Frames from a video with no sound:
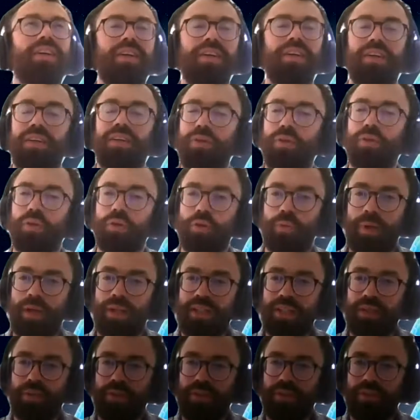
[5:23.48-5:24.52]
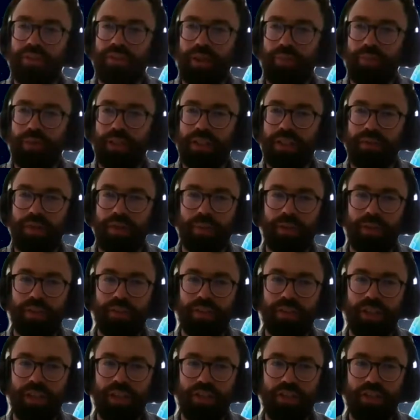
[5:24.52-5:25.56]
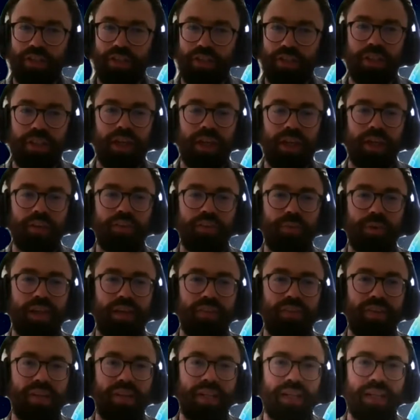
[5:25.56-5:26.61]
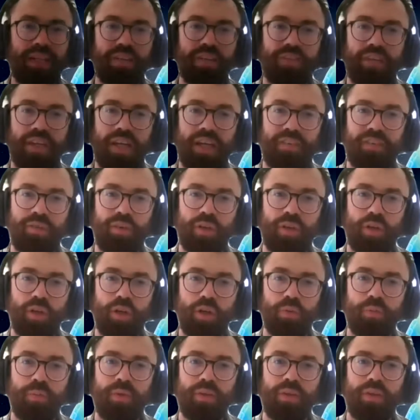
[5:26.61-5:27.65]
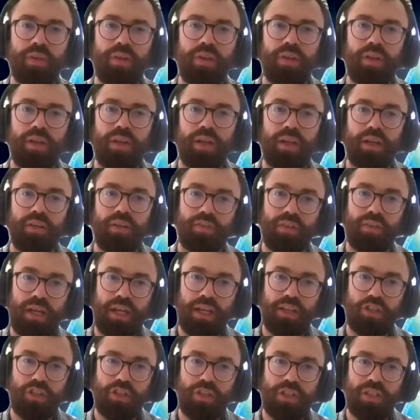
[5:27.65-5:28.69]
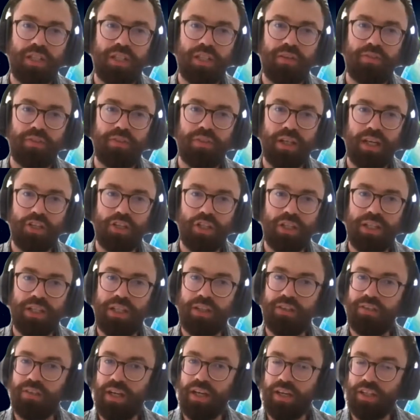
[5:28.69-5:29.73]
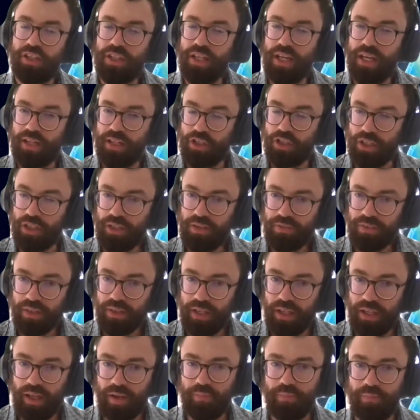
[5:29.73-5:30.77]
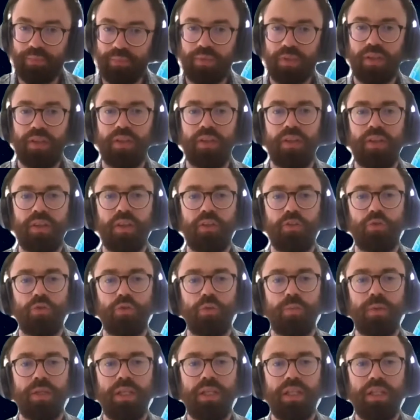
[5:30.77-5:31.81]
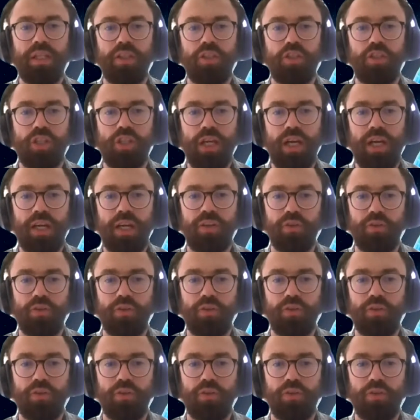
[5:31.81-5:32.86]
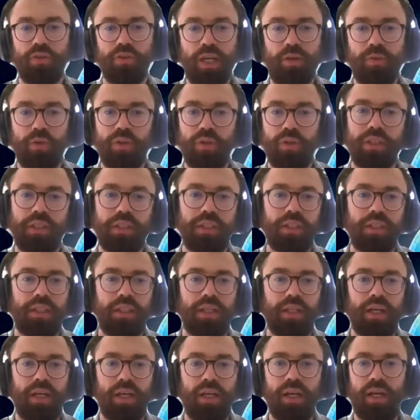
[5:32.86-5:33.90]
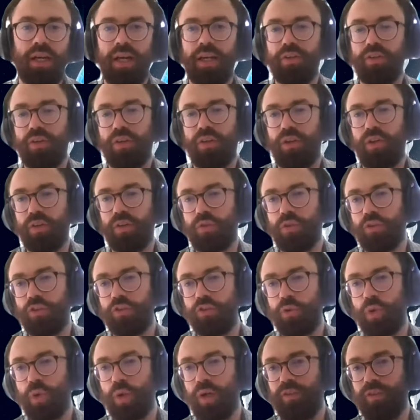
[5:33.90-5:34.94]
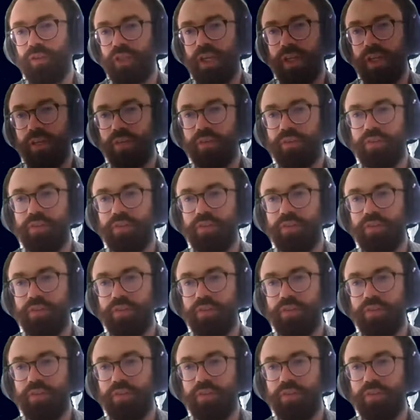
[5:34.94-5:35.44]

Lord Almighty, what is happening to my pronunciation? So we have a link, it's hackfromhome/teams-leads-energy. This will be shared on general and across all our other channels.